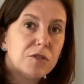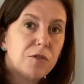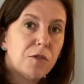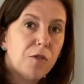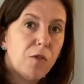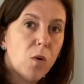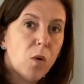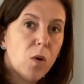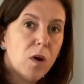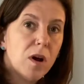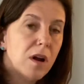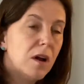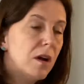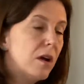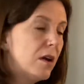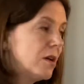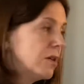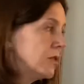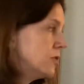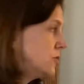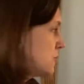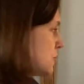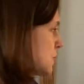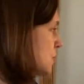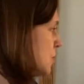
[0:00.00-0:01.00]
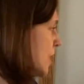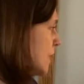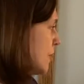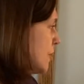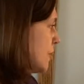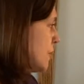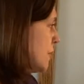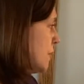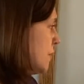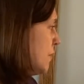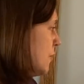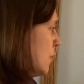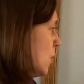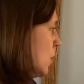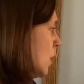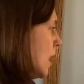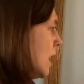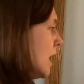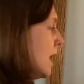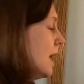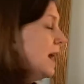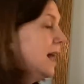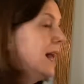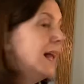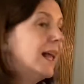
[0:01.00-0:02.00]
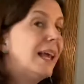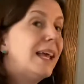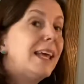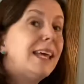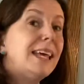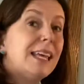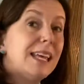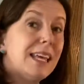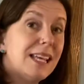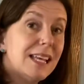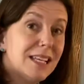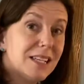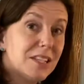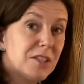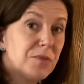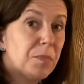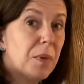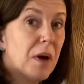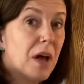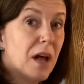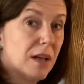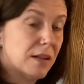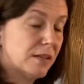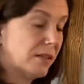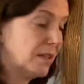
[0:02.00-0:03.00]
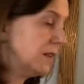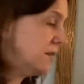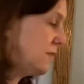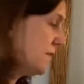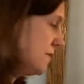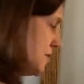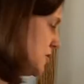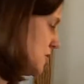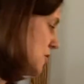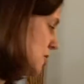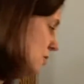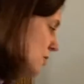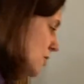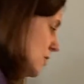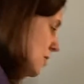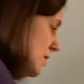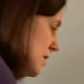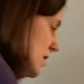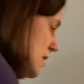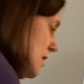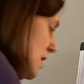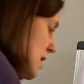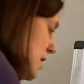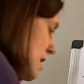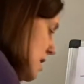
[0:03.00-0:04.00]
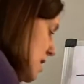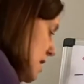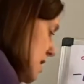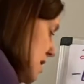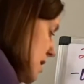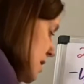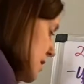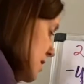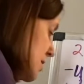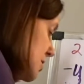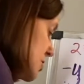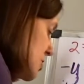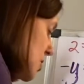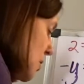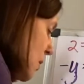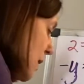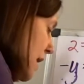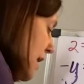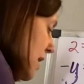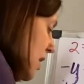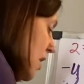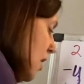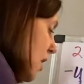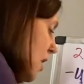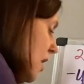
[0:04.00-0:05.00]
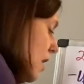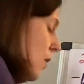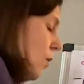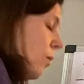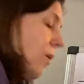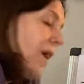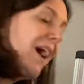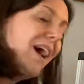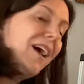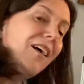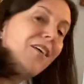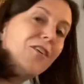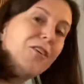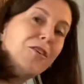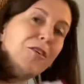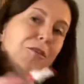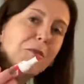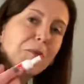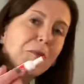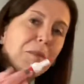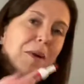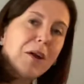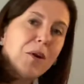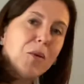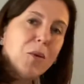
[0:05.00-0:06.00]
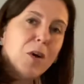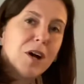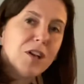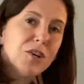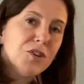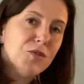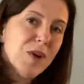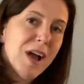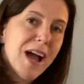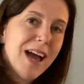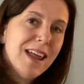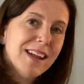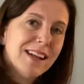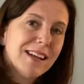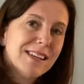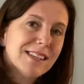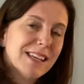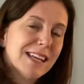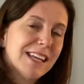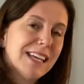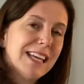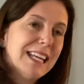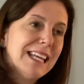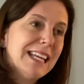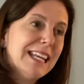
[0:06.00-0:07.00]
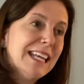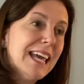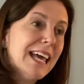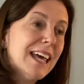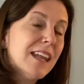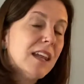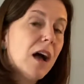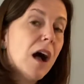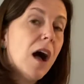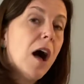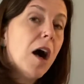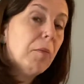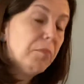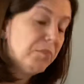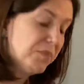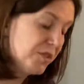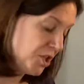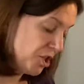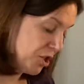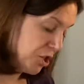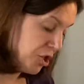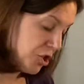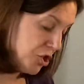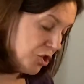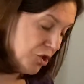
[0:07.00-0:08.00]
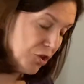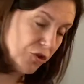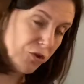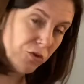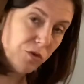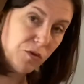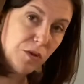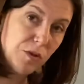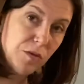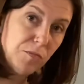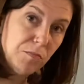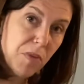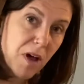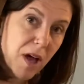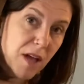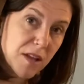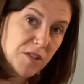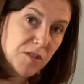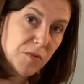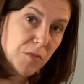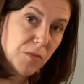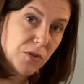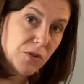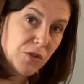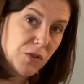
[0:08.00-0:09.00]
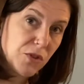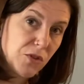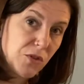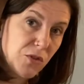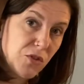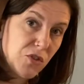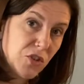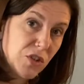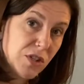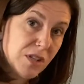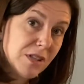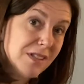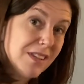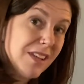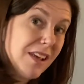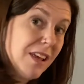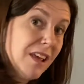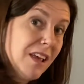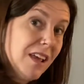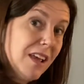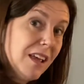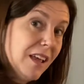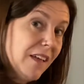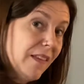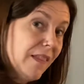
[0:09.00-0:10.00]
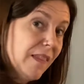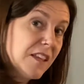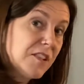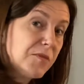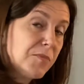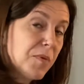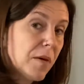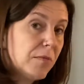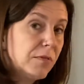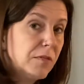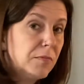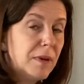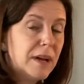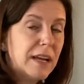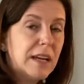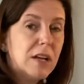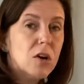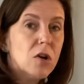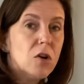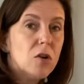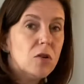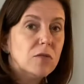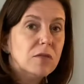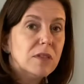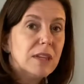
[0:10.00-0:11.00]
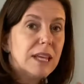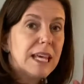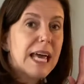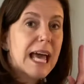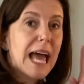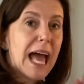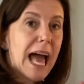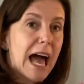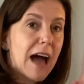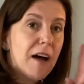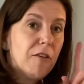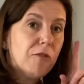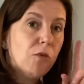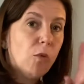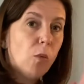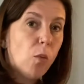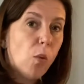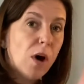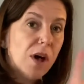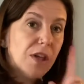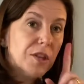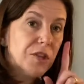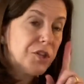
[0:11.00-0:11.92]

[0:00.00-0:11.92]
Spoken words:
4. Square root of 4 is positive 2. So while for my quadratics I can get up to 2 possible solutions, in this problem I only have 1